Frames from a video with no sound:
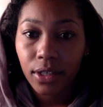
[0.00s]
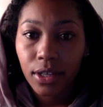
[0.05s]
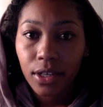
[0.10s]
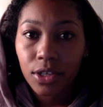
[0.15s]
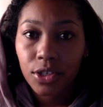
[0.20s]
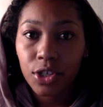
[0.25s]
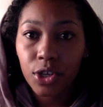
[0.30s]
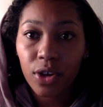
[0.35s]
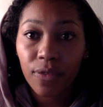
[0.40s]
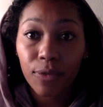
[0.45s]

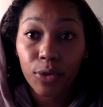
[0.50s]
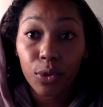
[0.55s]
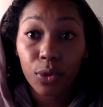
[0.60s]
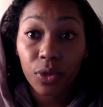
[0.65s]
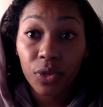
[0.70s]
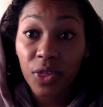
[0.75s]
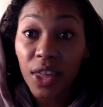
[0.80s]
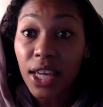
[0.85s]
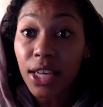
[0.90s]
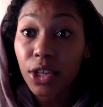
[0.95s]
So if you
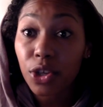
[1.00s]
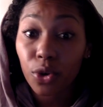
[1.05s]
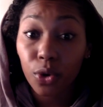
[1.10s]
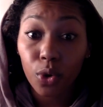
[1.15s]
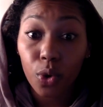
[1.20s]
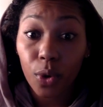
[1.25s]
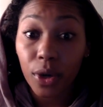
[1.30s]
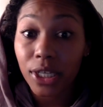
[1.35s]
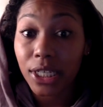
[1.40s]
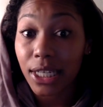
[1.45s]
think you're
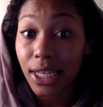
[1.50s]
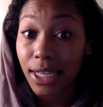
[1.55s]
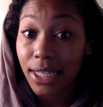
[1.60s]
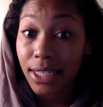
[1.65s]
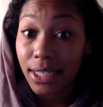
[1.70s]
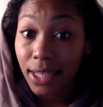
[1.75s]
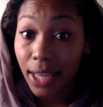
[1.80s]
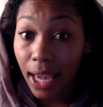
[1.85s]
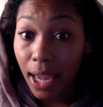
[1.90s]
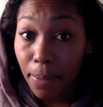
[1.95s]
going to
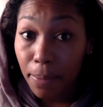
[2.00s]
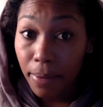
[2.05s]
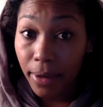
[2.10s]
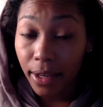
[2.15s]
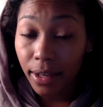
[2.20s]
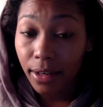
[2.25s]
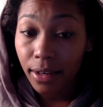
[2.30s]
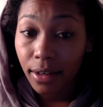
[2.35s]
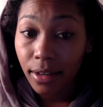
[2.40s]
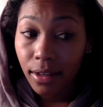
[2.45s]
escape it
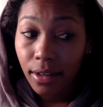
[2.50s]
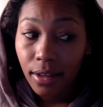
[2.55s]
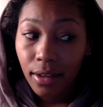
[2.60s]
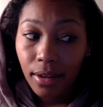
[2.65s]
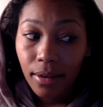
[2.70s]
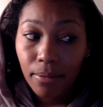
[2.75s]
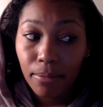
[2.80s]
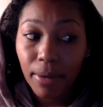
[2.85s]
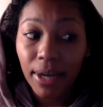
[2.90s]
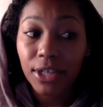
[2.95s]

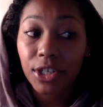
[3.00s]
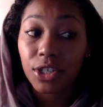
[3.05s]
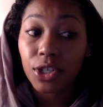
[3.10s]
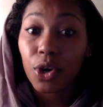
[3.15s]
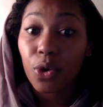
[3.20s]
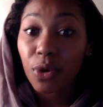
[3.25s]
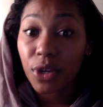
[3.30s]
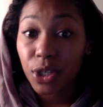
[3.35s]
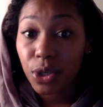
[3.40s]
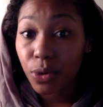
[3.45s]
by just
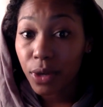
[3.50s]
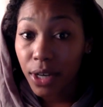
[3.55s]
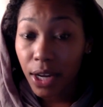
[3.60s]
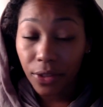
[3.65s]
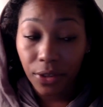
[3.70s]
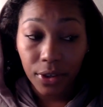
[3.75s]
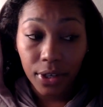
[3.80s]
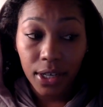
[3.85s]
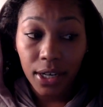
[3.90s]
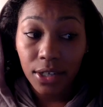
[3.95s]
going to
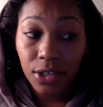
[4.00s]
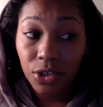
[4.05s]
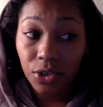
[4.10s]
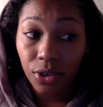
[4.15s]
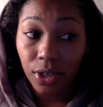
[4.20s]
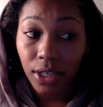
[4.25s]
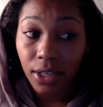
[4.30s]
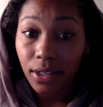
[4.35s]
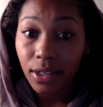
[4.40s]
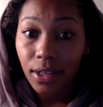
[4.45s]
another
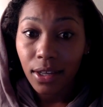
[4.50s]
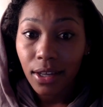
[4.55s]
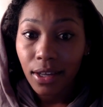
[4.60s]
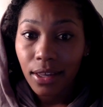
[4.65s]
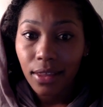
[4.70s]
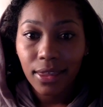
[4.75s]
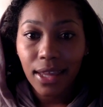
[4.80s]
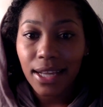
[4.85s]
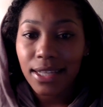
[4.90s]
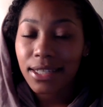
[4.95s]
country,
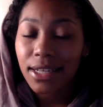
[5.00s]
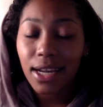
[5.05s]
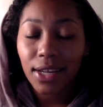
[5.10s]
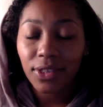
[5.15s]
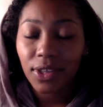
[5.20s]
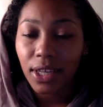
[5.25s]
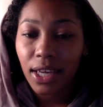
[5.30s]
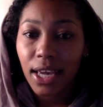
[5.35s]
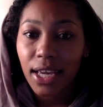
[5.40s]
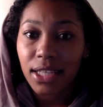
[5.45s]
that's not
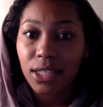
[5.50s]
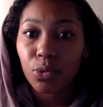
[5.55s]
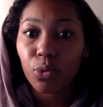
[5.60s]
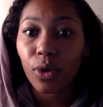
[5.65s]
the case.